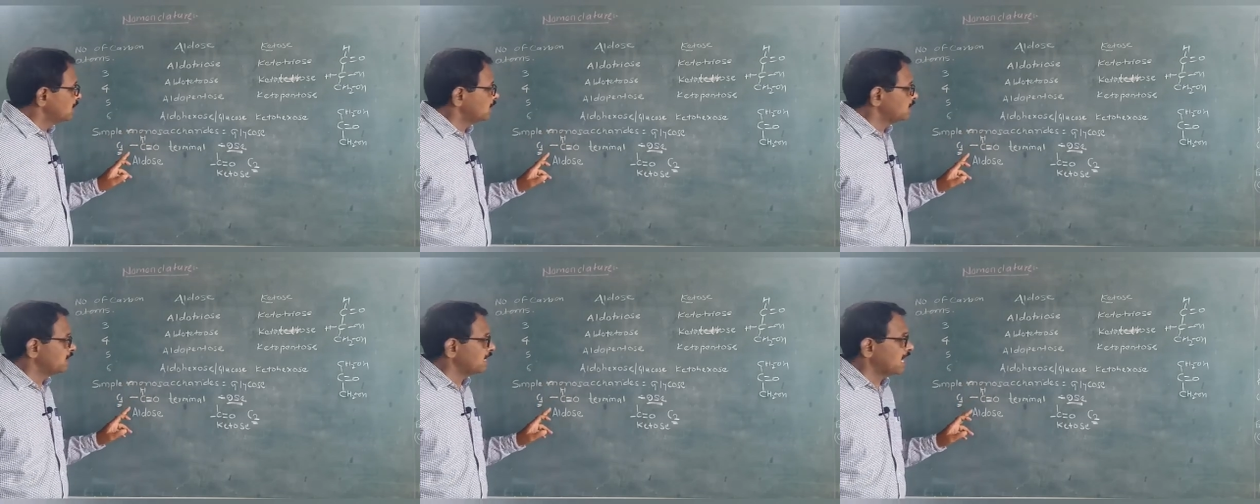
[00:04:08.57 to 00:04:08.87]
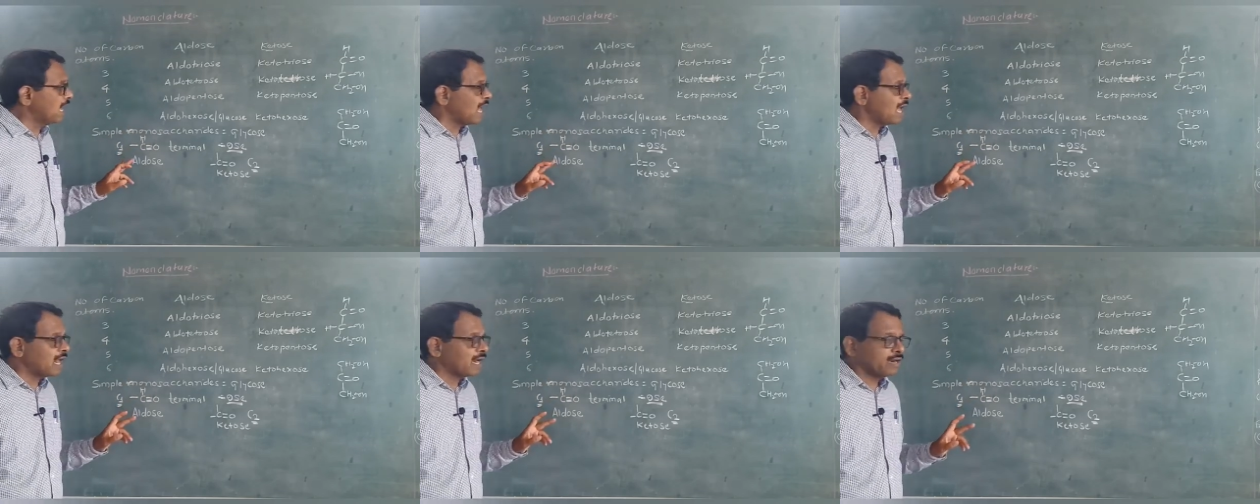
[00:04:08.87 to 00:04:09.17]

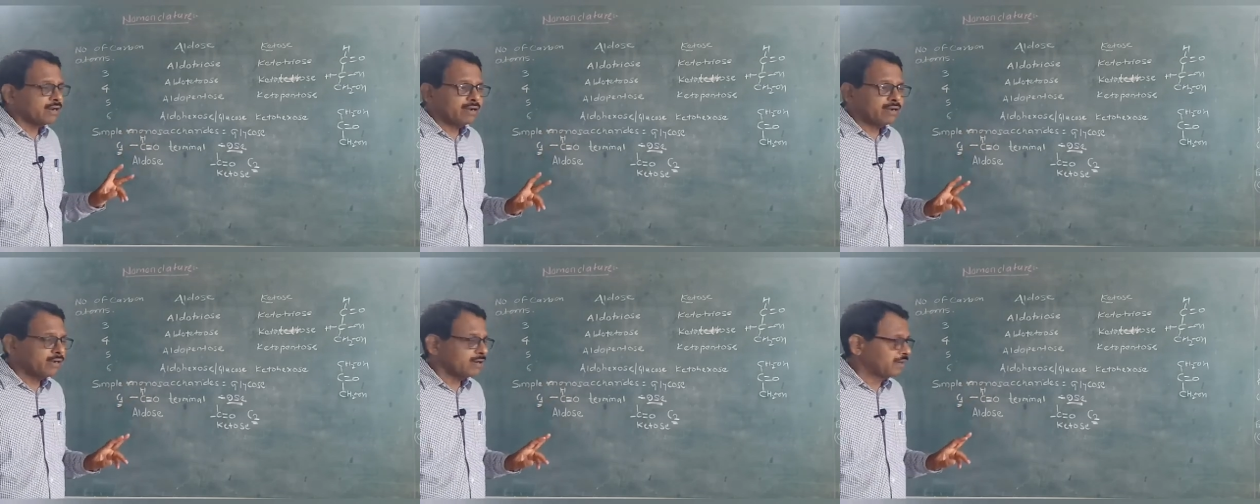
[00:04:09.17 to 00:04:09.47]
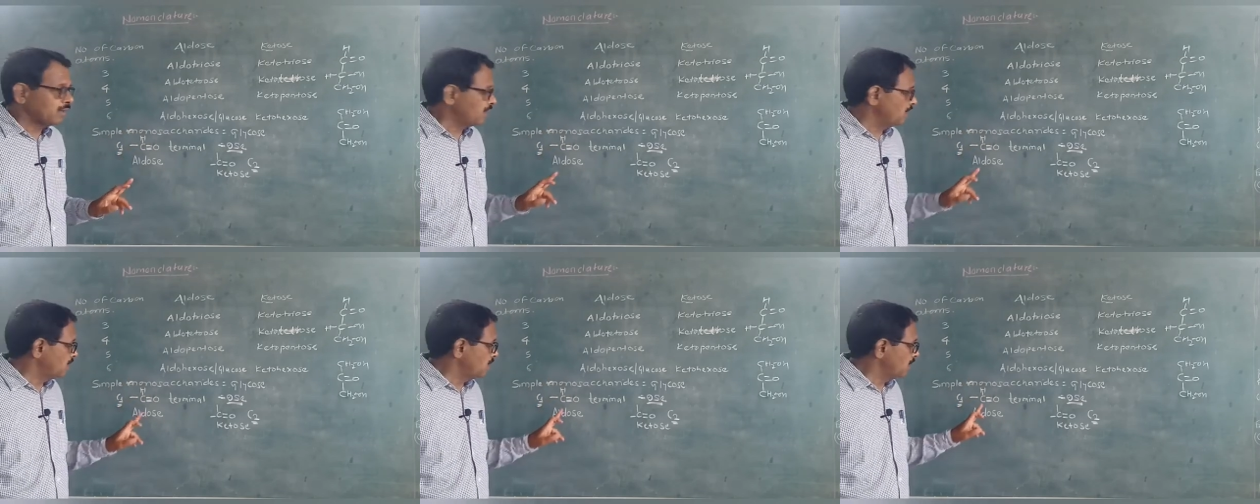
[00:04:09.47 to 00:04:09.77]
there
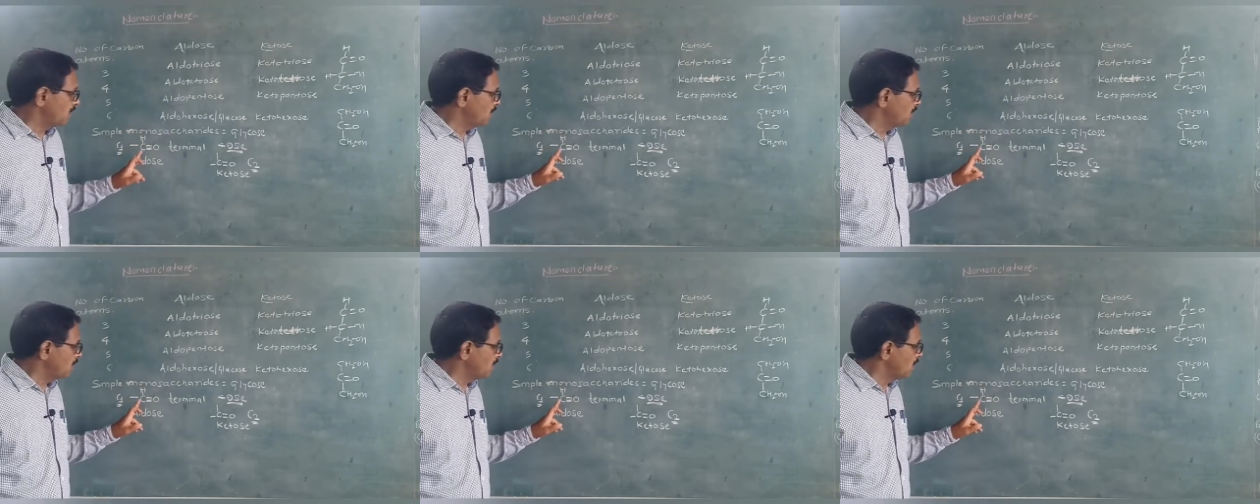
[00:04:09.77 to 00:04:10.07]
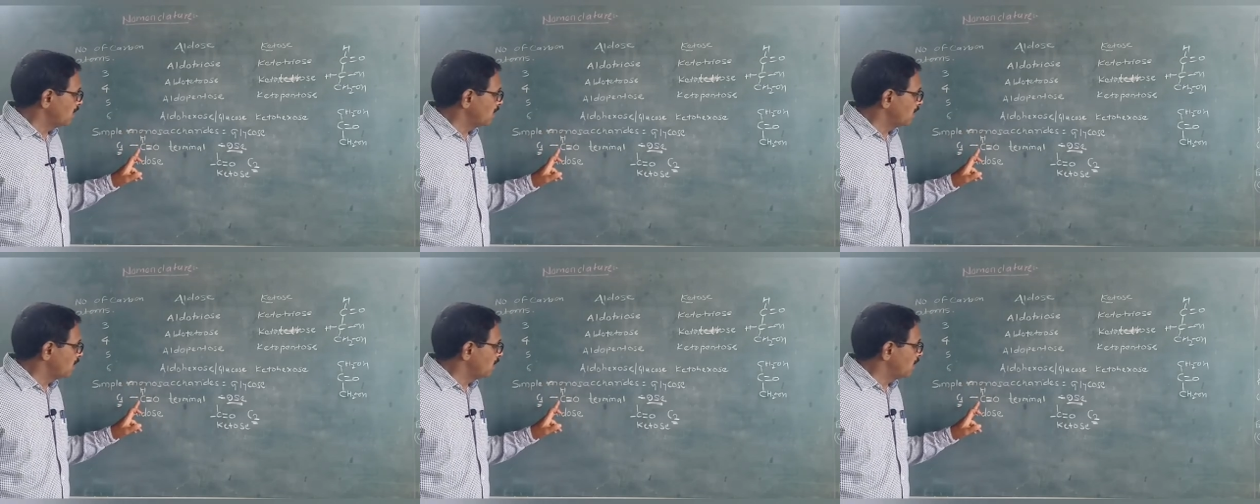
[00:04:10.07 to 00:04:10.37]
are,
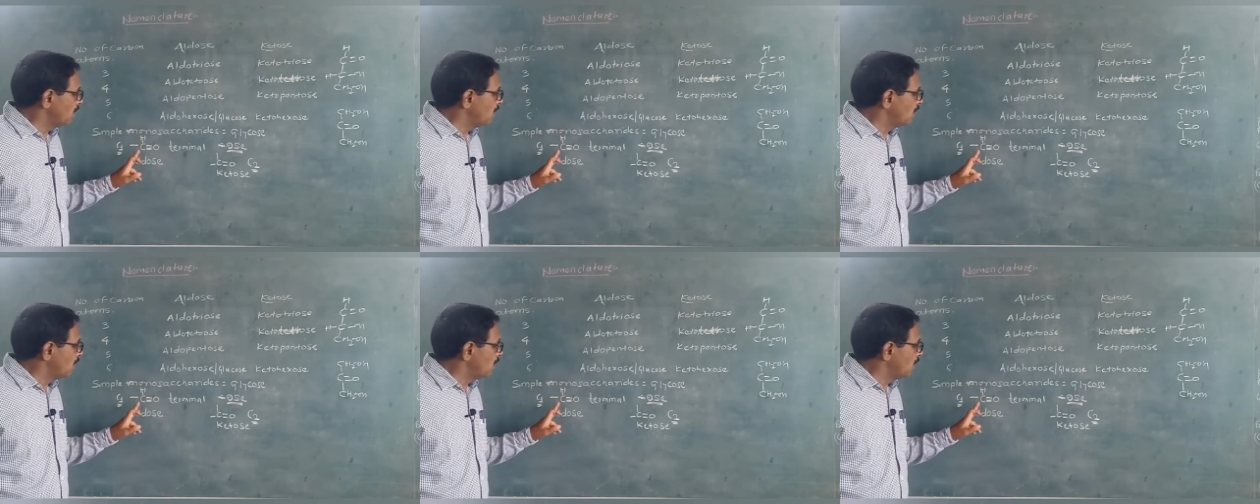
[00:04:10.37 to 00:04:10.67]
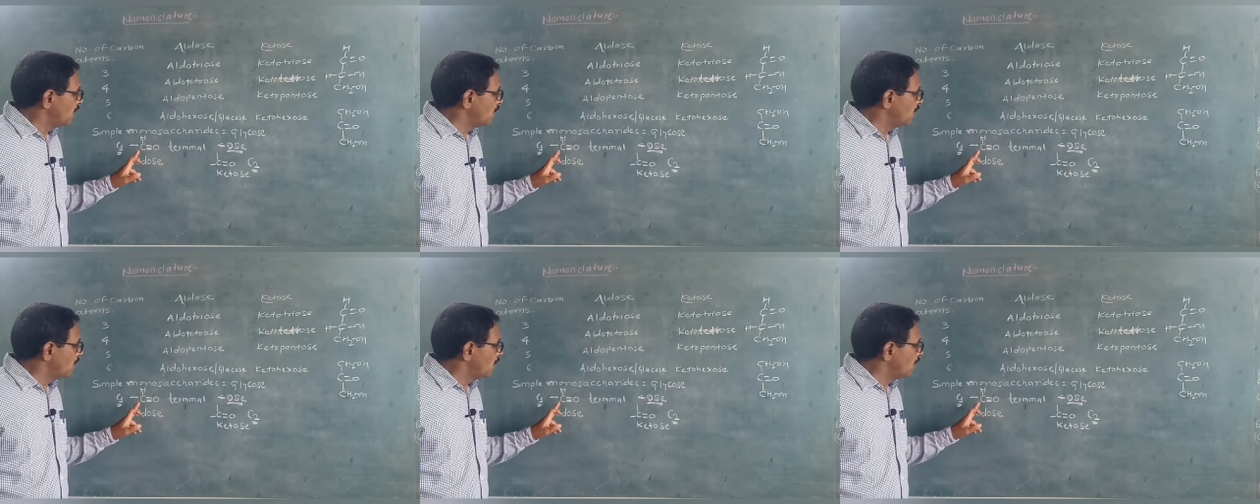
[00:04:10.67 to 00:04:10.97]

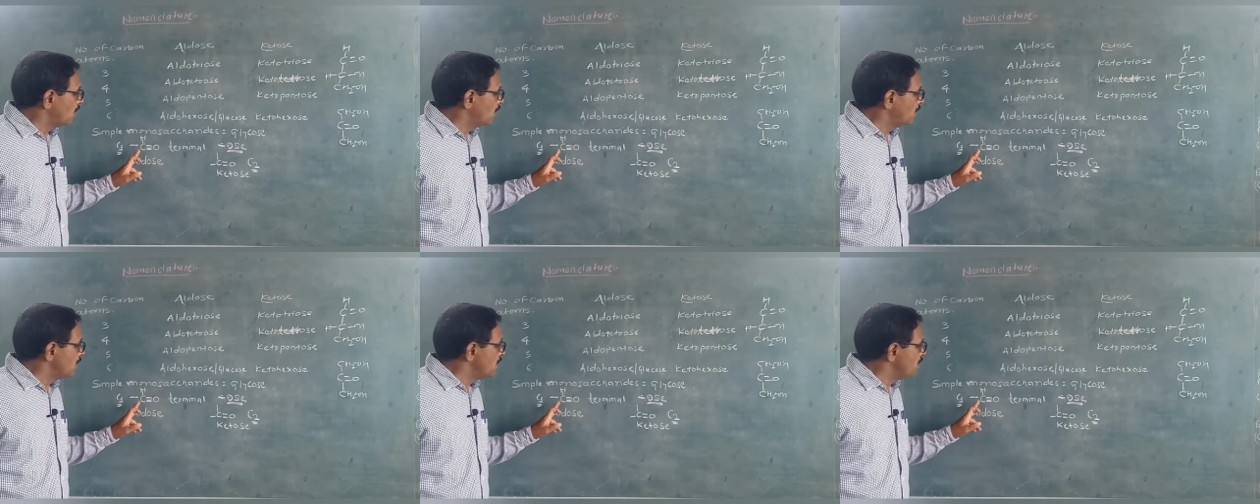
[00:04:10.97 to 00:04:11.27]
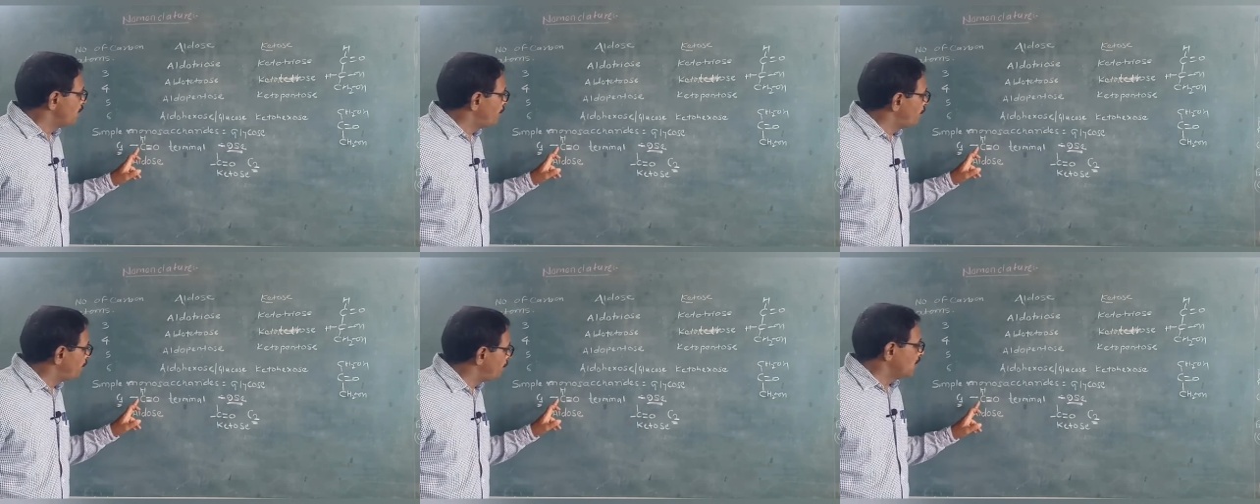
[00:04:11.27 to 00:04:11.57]

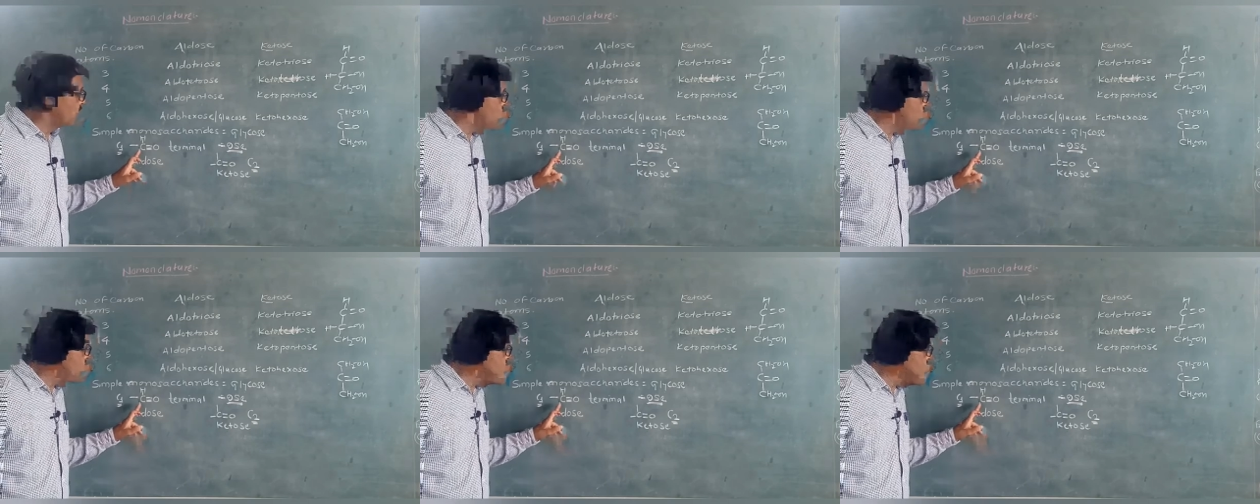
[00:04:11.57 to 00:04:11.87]
in few